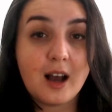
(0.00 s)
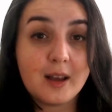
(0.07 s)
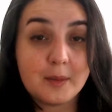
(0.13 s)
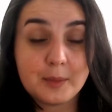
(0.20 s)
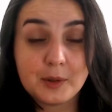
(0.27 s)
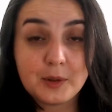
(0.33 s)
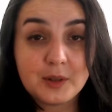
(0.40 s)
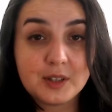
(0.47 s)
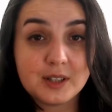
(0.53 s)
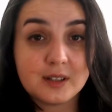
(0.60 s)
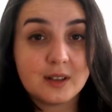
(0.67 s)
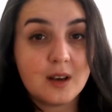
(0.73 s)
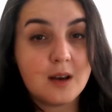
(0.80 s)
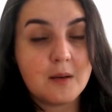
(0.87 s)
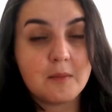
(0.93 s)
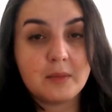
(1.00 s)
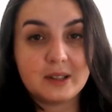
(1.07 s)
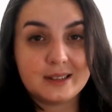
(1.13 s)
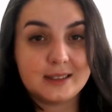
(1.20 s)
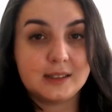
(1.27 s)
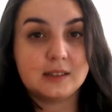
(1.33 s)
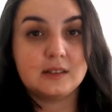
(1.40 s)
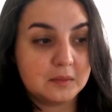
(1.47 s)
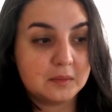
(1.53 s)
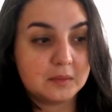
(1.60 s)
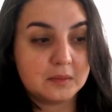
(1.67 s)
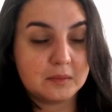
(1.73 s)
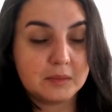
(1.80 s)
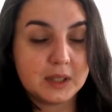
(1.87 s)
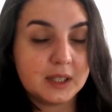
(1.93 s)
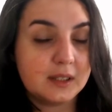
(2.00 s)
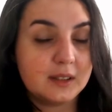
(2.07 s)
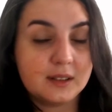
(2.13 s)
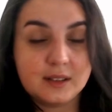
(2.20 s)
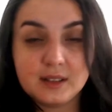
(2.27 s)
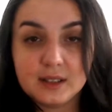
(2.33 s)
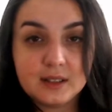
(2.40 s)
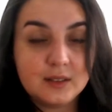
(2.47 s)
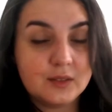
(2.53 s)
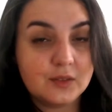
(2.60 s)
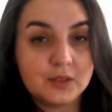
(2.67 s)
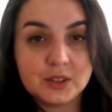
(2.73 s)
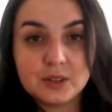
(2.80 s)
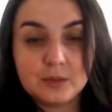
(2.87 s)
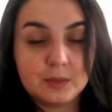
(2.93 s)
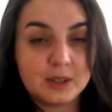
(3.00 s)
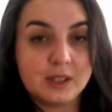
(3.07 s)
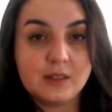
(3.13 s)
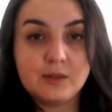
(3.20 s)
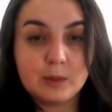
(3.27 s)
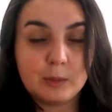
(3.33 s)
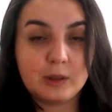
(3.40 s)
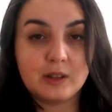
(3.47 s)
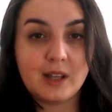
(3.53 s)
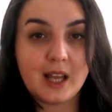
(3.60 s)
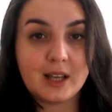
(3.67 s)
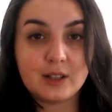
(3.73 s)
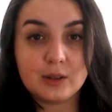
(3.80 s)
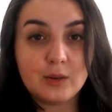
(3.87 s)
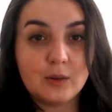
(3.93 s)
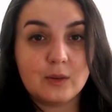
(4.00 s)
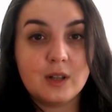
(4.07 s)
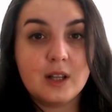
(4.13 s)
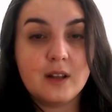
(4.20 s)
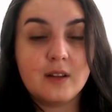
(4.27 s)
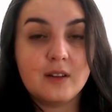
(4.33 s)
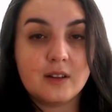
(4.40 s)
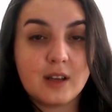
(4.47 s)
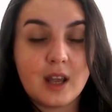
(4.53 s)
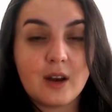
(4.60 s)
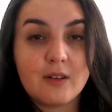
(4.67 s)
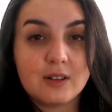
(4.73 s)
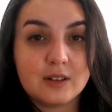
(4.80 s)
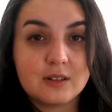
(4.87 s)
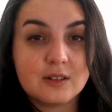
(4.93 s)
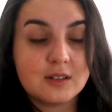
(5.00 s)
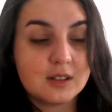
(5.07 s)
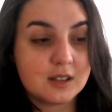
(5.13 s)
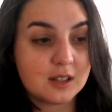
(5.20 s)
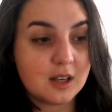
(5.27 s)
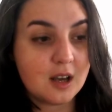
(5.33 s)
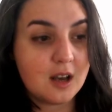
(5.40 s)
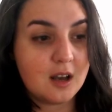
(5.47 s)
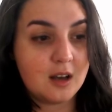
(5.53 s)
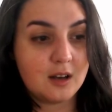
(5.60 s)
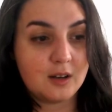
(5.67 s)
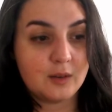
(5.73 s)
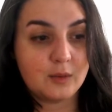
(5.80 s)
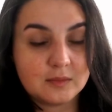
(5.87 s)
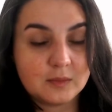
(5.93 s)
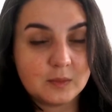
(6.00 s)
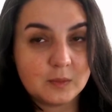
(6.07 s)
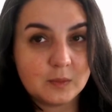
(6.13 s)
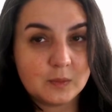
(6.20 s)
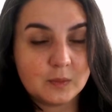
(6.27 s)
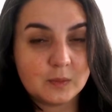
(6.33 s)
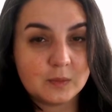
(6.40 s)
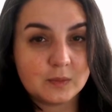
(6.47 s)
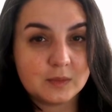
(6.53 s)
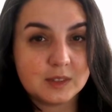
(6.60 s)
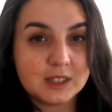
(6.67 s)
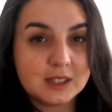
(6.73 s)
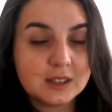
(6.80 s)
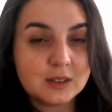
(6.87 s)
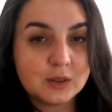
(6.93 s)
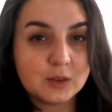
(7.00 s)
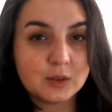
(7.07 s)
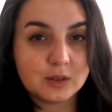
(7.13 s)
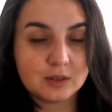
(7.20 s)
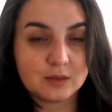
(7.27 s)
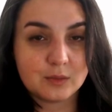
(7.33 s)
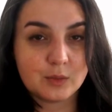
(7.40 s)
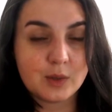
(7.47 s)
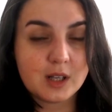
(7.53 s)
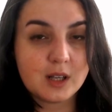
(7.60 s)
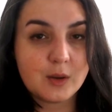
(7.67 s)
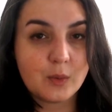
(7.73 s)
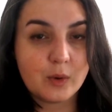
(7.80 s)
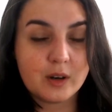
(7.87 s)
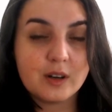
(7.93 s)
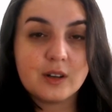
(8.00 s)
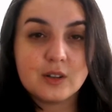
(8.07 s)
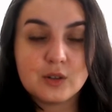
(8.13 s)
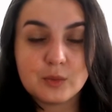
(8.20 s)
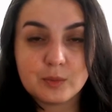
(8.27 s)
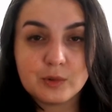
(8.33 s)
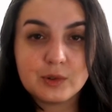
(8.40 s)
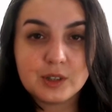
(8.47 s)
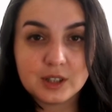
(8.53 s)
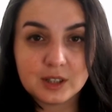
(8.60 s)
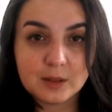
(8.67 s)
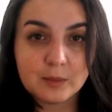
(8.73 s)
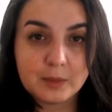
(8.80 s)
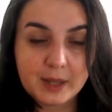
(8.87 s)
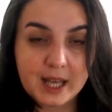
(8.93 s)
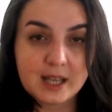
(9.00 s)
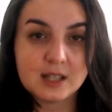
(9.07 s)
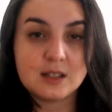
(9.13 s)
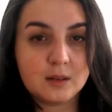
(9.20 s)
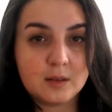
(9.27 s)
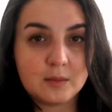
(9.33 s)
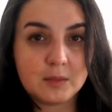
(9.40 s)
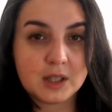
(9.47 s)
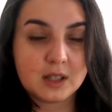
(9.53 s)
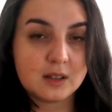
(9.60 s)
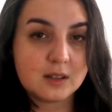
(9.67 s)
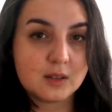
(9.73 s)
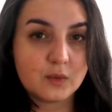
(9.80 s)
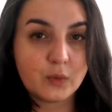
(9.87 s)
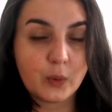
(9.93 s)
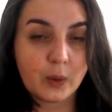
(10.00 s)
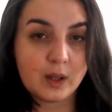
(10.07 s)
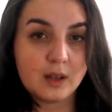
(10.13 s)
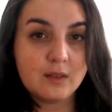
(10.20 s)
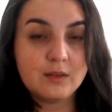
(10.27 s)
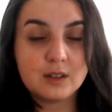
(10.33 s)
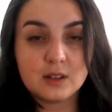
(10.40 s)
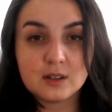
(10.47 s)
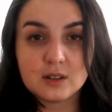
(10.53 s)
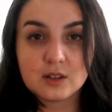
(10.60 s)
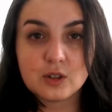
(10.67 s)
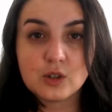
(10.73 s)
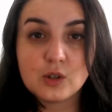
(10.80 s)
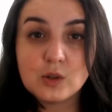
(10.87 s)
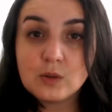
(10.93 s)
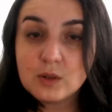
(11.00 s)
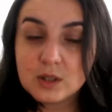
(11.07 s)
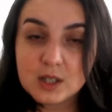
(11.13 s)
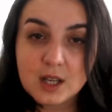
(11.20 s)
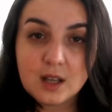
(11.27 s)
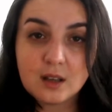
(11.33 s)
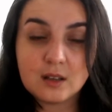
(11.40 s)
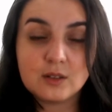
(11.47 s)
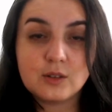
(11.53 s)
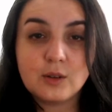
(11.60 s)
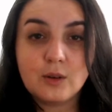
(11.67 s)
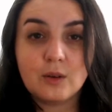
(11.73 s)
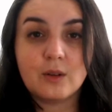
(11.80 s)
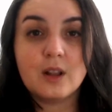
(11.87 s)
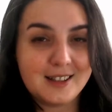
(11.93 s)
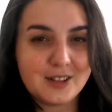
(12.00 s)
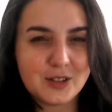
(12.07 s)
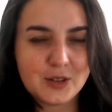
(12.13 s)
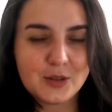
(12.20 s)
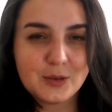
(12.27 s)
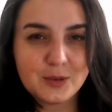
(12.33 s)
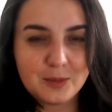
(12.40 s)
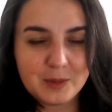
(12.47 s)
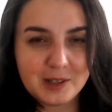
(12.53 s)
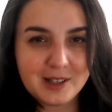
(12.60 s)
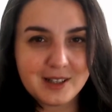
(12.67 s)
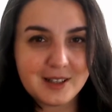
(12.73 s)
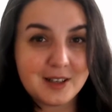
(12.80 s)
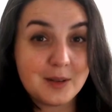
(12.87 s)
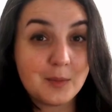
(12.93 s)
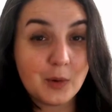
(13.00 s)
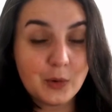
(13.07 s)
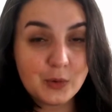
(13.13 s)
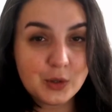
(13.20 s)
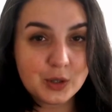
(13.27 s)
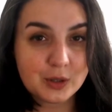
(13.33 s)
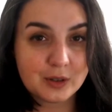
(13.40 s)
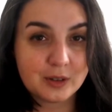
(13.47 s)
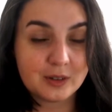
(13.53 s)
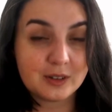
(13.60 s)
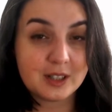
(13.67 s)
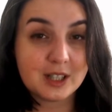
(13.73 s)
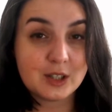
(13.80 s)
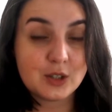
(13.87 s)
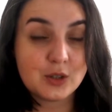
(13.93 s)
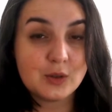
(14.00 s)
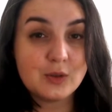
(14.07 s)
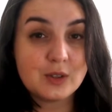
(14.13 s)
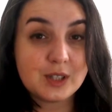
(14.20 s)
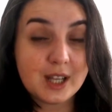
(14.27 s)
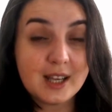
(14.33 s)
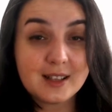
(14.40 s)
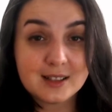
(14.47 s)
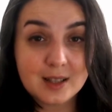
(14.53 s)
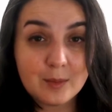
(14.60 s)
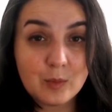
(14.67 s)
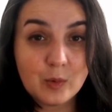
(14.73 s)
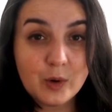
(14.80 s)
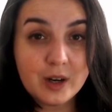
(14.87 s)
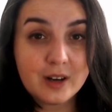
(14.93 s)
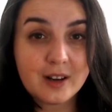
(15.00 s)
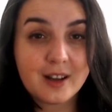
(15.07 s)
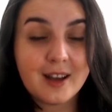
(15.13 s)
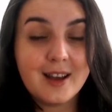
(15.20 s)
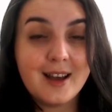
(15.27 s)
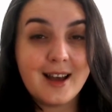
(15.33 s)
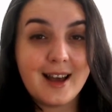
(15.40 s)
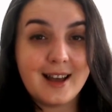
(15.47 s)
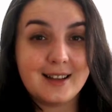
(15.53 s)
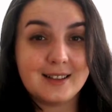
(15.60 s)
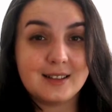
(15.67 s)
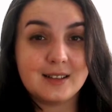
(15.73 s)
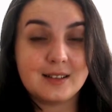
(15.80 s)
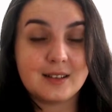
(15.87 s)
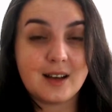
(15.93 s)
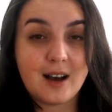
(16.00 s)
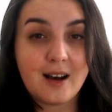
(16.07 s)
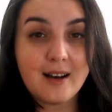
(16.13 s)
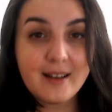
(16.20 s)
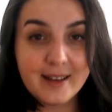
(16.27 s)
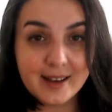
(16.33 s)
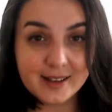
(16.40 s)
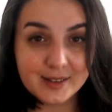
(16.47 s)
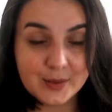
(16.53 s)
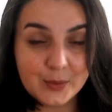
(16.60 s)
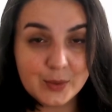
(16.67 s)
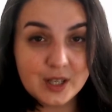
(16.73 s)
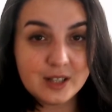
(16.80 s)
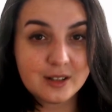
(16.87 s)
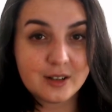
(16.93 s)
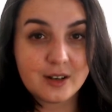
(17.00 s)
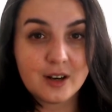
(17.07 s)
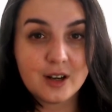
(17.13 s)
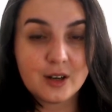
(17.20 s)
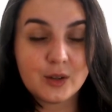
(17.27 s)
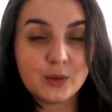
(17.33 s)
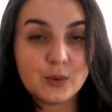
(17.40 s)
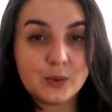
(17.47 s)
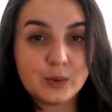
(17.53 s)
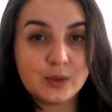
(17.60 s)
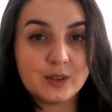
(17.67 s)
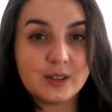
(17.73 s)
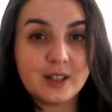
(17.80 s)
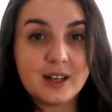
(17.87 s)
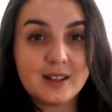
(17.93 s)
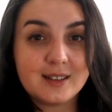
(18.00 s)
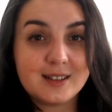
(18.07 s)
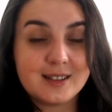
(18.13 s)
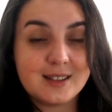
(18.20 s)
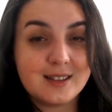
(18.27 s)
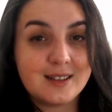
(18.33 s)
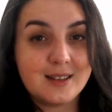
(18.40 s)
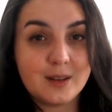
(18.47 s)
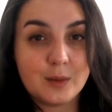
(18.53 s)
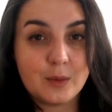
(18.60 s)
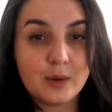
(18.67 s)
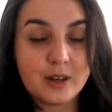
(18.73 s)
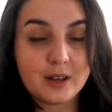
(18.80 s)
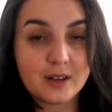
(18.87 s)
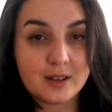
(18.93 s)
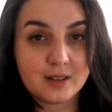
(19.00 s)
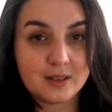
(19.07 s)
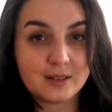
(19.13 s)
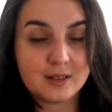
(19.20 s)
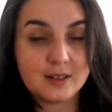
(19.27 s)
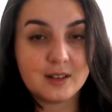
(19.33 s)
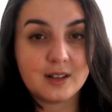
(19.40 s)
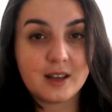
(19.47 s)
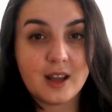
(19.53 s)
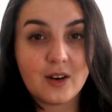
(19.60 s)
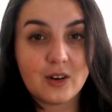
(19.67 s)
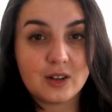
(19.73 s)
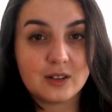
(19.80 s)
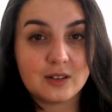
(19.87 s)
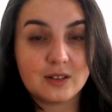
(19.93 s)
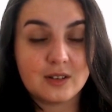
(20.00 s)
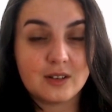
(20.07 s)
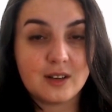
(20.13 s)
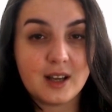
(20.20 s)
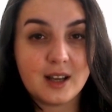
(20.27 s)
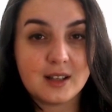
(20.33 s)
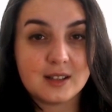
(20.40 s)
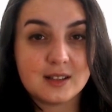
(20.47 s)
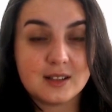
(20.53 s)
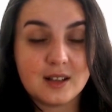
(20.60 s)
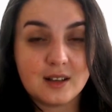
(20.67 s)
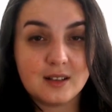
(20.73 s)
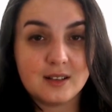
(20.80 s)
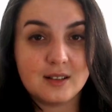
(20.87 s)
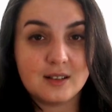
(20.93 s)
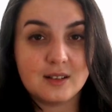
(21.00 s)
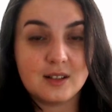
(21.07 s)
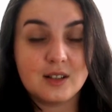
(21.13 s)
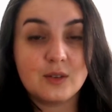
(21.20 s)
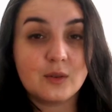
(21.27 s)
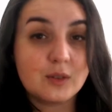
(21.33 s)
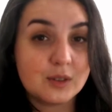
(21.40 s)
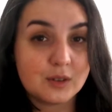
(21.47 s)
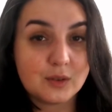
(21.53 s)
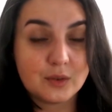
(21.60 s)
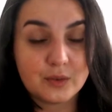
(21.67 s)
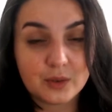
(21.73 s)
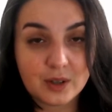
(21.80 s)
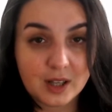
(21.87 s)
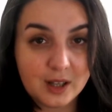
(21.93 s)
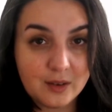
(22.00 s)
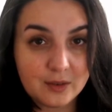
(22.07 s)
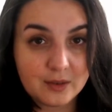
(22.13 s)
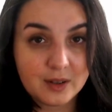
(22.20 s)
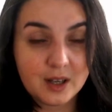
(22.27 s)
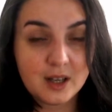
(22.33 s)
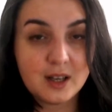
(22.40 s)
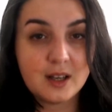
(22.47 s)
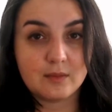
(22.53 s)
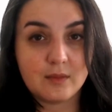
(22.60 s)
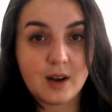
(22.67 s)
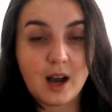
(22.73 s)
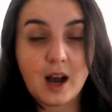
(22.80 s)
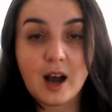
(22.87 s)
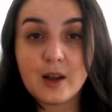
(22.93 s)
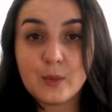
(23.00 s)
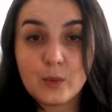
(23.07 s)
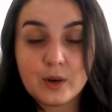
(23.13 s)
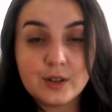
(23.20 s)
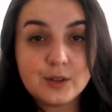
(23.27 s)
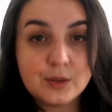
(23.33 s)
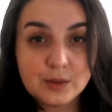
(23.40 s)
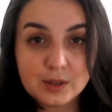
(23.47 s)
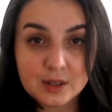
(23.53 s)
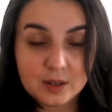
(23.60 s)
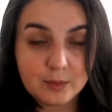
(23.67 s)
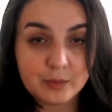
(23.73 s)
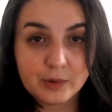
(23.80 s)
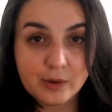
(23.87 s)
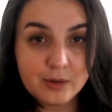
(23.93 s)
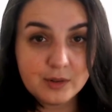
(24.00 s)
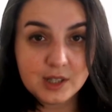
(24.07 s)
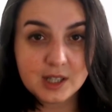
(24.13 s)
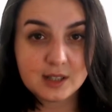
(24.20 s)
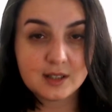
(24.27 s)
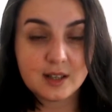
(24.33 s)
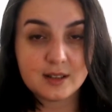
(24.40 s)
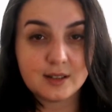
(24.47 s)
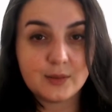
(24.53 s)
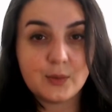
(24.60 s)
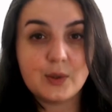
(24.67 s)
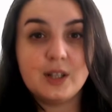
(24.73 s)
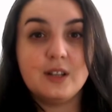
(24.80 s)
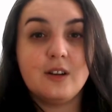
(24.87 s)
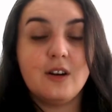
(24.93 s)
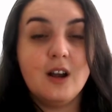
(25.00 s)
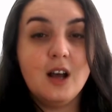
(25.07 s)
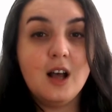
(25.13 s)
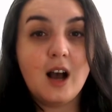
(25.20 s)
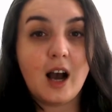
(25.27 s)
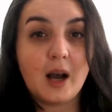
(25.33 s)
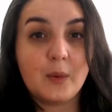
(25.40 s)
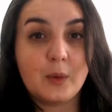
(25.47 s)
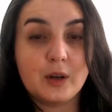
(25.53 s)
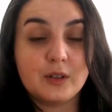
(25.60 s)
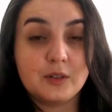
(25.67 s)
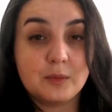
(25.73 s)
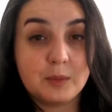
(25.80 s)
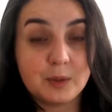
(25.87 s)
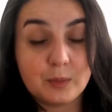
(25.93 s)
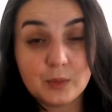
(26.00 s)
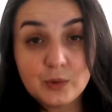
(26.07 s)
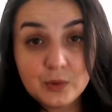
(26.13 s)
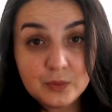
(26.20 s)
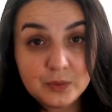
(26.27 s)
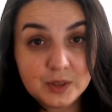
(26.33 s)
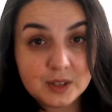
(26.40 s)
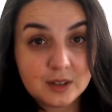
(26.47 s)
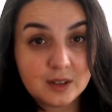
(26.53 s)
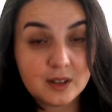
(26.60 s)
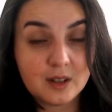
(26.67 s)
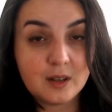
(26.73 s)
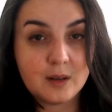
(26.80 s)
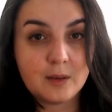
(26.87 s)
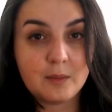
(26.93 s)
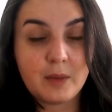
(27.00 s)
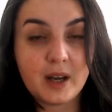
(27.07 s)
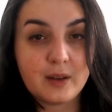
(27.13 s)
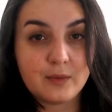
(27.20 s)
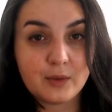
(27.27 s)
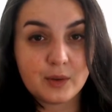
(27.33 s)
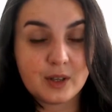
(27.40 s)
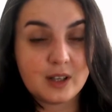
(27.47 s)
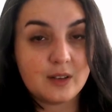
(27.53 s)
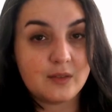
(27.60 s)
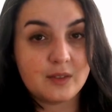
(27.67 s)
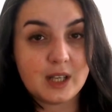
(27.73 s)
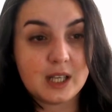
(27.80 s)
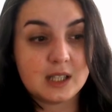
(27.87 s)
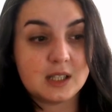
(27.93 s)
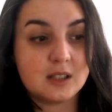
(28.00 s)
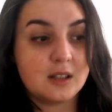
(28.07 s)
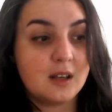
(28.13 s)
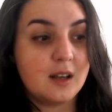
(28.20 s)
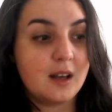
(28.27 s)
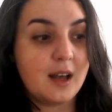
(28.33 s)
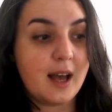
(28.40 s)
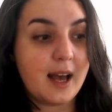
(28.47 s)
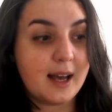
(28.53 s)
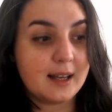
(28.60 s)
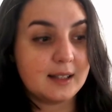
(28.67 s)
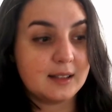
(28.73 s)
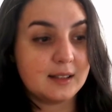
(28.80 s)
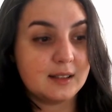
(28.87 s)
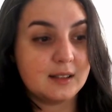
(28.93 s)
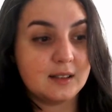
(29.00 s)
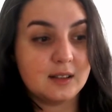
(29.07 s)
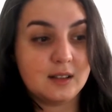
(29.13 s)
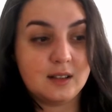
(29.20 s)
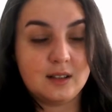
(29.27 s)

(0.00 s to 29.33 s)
I applaud it, but it didn't feel believable at all. The characters didn't really work to put it in place, because forgiveness should take a toll. It should be emotional, it should take some work, and I, as a reader, could not see the work the character has done in order to forgive. I want to see the process as a reader. I want to be moved by forgiveness and